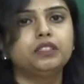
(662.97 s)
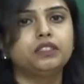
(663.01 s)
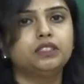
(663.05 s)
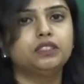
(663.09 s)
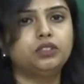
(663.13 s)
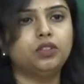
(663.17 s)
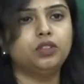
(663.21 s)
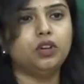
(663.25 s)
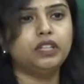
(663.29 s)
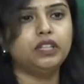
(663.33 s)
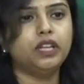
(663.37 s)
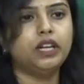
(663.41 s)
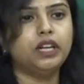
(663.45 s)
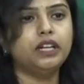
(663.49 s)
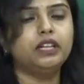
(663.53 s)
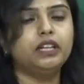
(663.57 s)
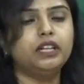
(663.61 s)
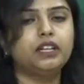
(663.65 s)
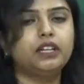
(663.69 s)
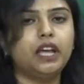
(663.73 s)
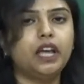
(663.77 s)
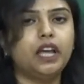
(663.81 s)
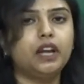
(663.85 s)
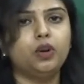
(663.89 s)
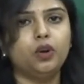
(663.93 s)
so that
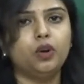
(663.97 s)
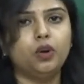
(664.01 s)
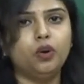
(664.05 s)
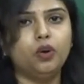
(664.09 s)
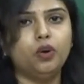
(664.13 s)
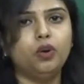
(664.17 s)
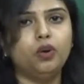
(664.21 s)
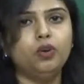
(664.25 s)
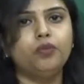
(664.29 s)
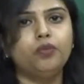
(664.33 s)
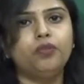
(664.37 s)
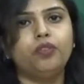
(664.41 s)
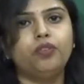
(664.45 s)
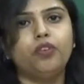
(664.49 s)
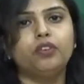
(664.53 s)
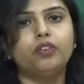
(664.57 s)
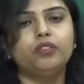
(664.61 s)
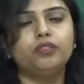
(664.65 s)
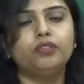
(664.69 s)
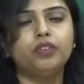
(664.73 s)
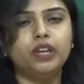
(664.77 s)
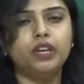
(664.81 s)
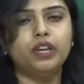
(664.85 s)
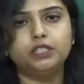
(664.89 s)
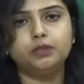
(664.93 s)
it can know for
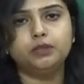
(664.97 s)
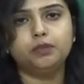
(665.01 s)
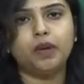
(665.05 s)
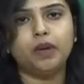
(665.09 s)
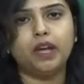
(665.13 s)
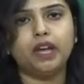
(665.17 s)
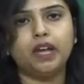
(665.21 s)
which